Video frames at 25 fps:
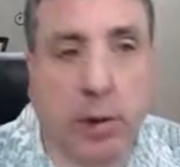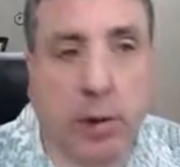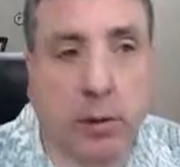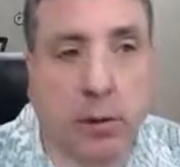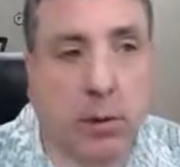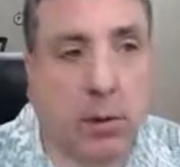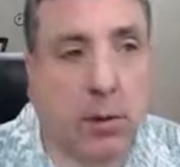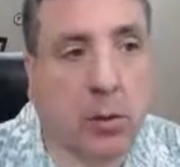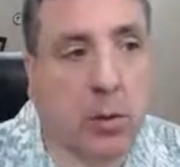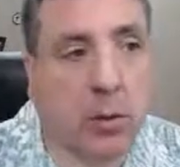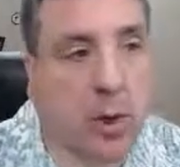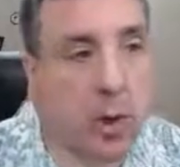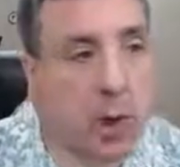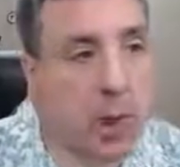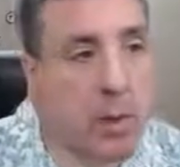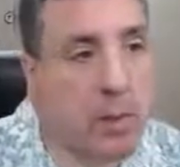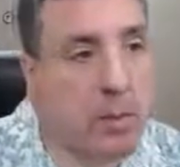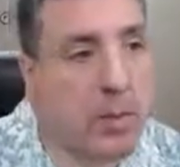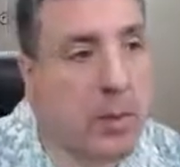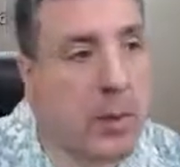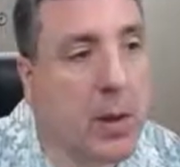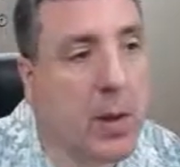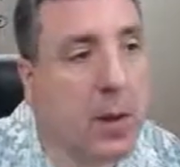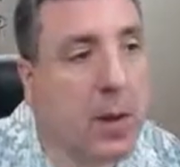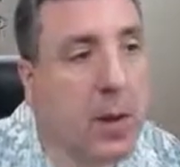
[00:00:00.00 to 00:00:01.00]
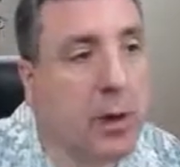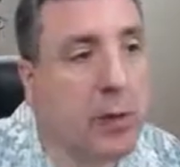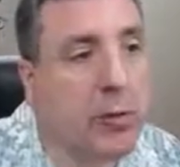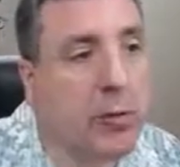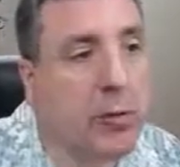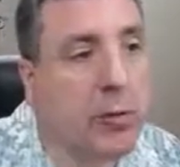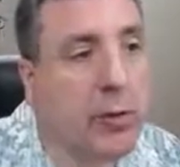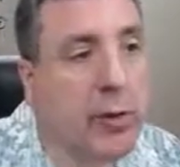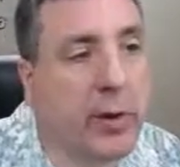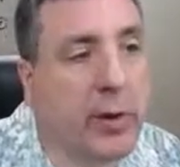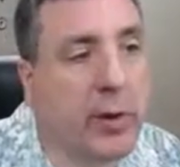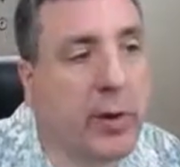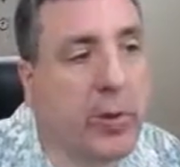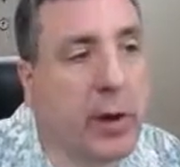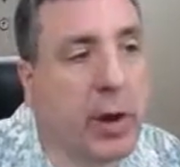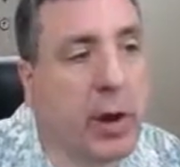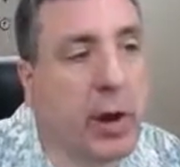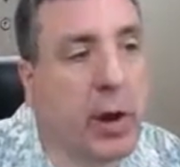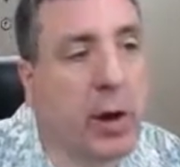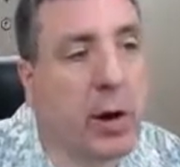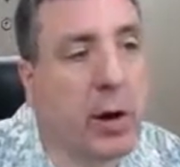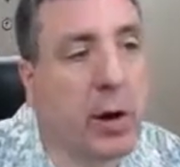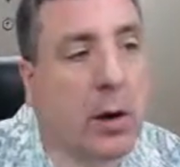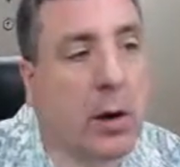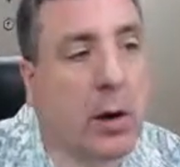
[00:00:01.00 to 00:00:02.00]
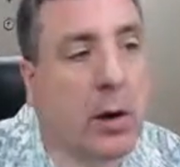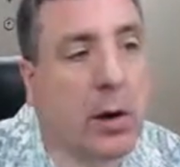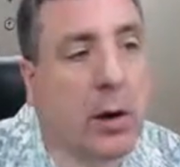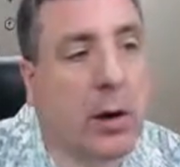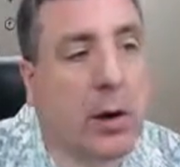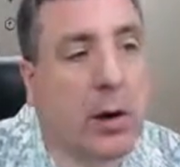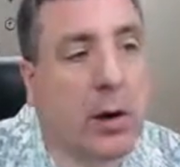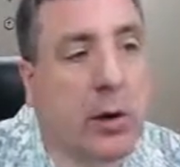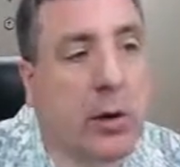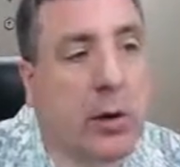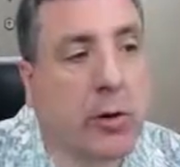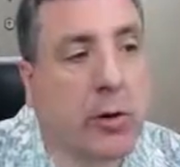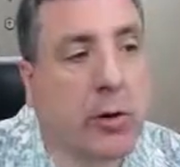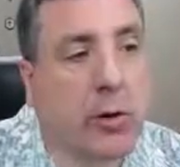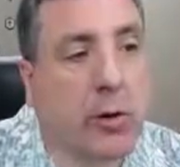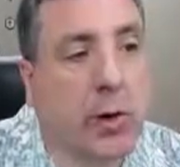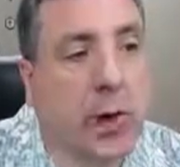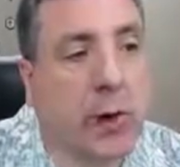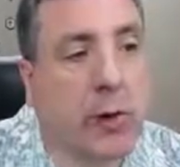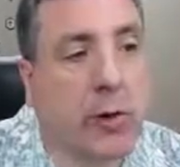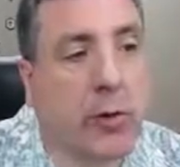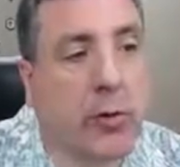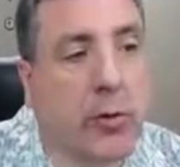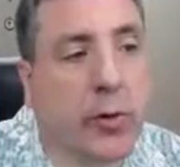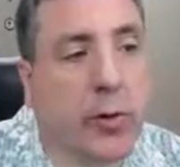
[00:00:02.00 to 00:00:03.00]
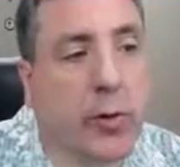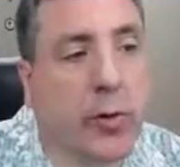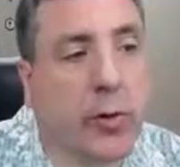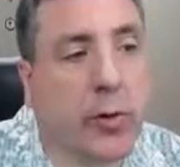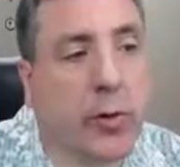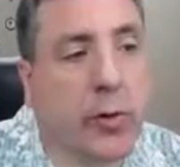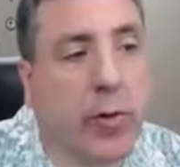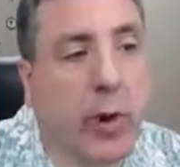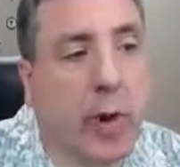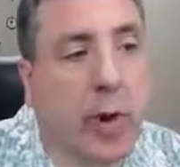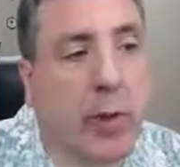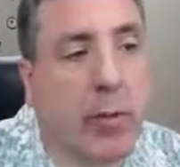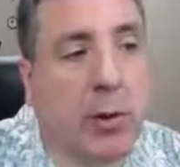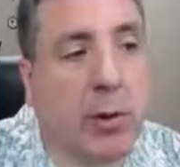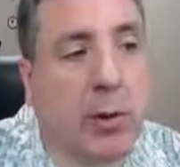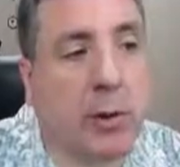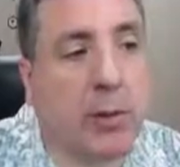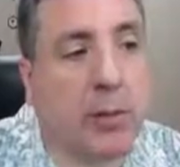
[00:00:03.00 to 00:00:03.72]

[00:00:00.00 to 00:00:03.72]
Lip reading: Okay, so these are transverse foramina.